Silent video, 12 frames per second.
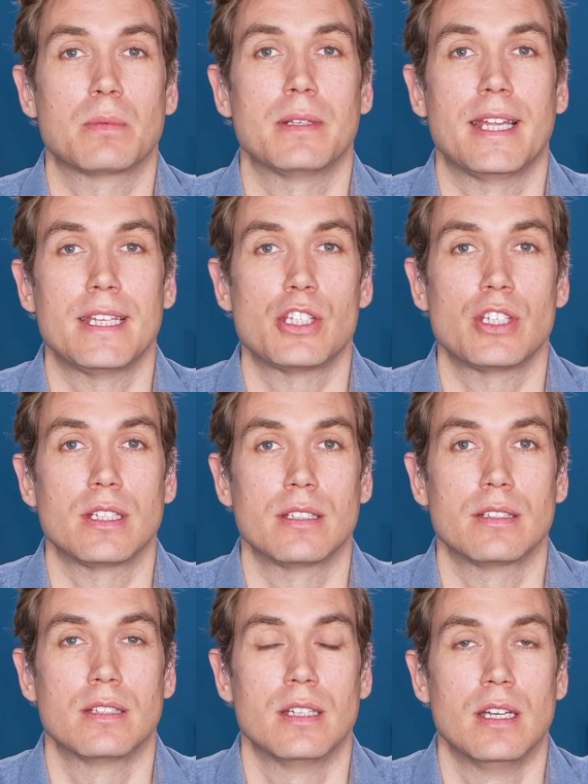
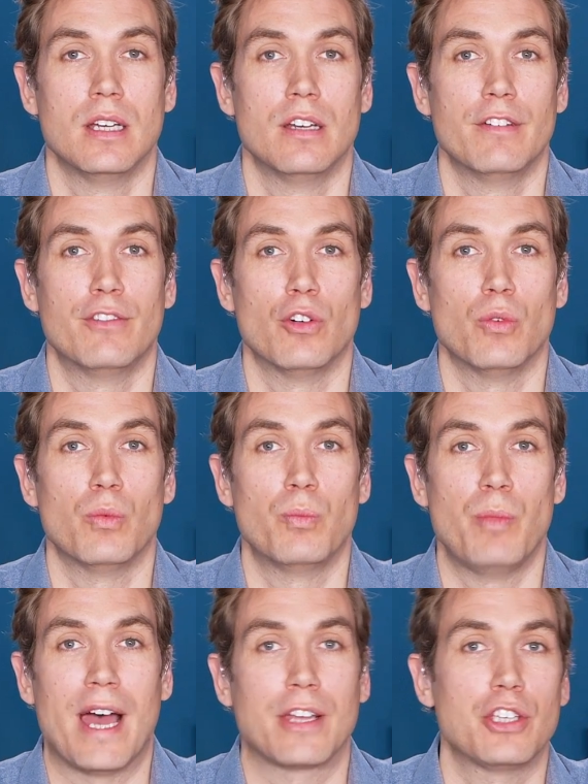explanation
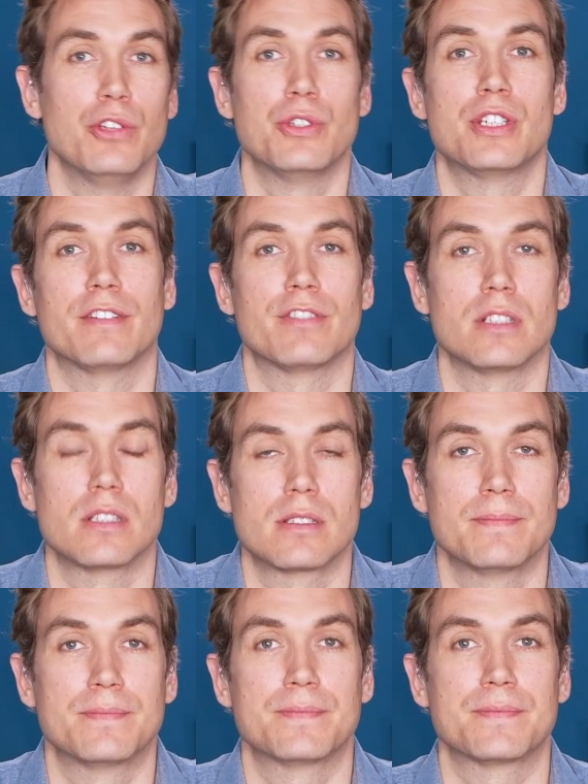for that huge
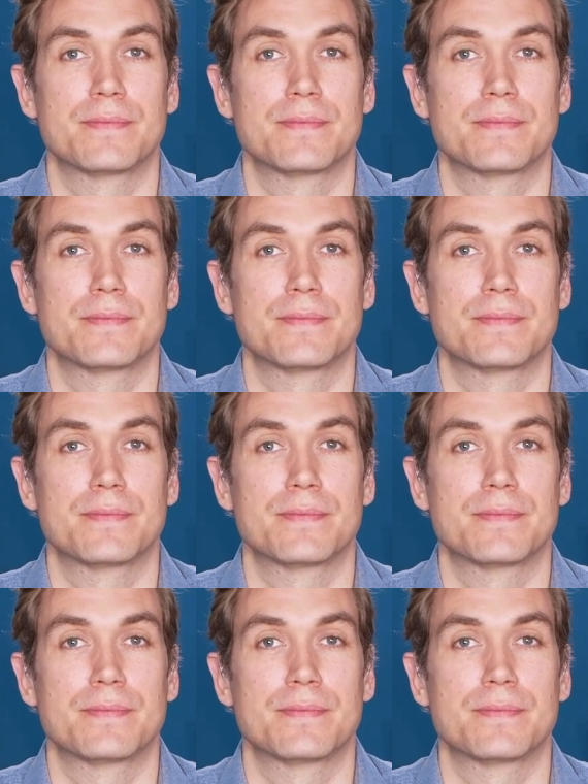difference?